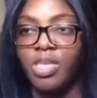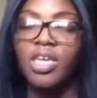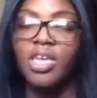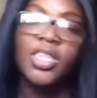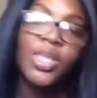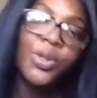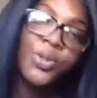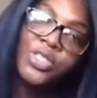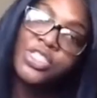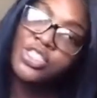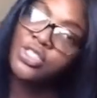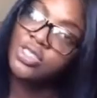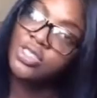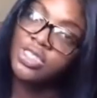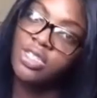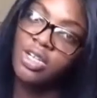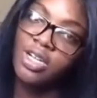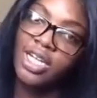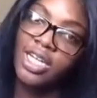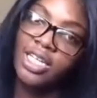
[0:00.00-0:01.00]
they went to go
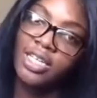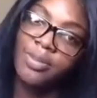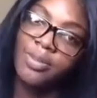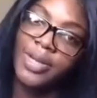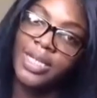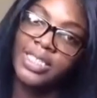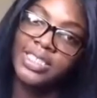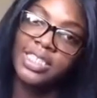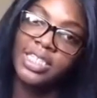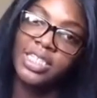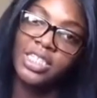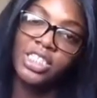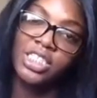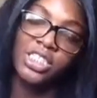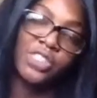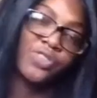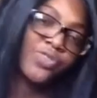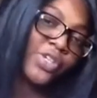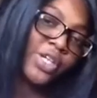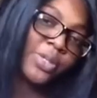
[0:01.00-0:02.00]
see R.Kelly backstage in
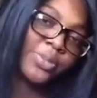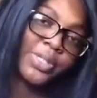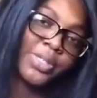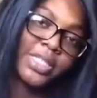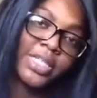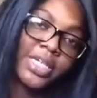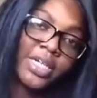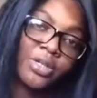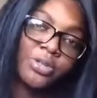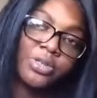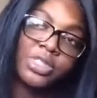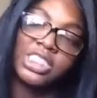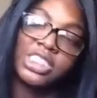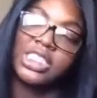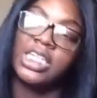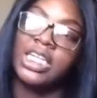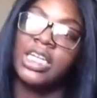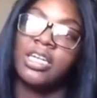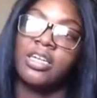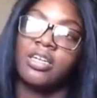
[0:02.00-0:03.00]
the VIP lounge,
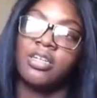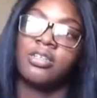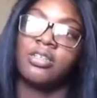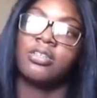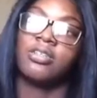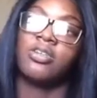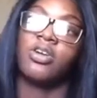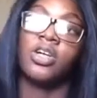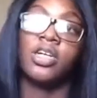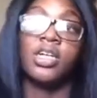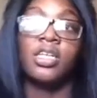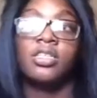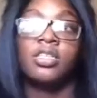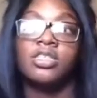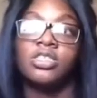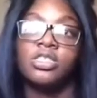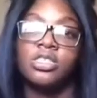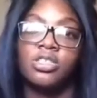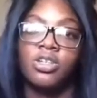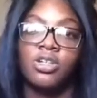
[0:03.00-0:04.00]
and R.Kelly
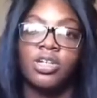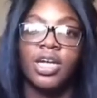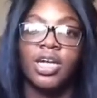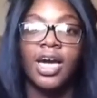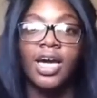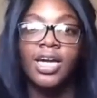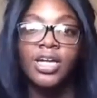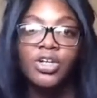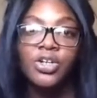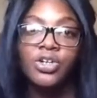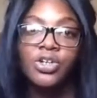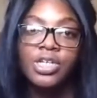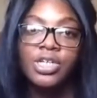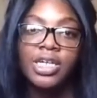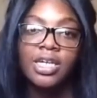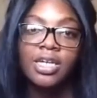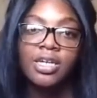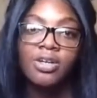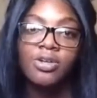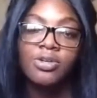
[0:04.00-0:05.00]
just started eyeing her
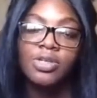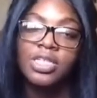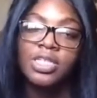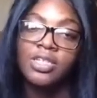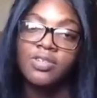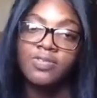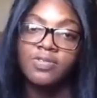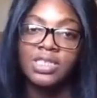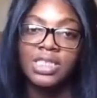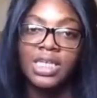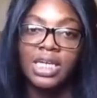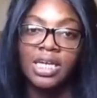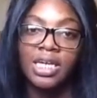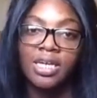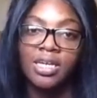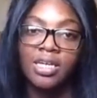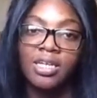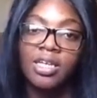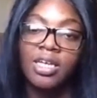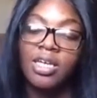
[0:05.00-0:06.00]
down and
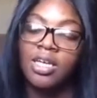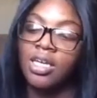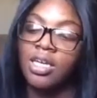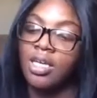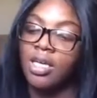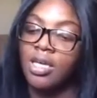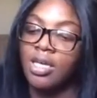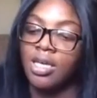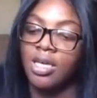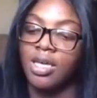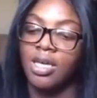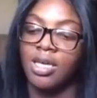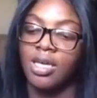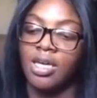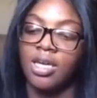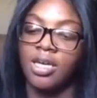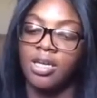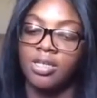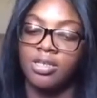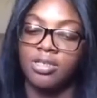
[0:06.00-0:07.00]
everything.
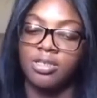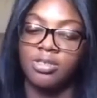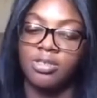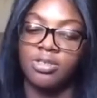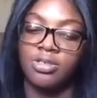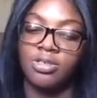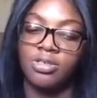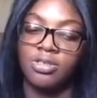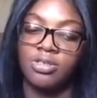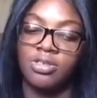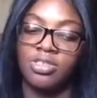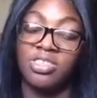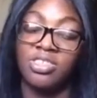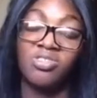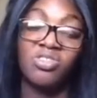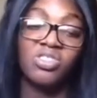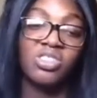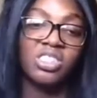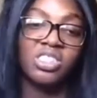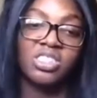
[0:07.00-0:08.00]
And it
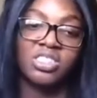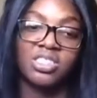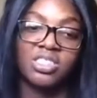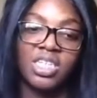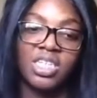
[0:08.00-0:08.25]
was just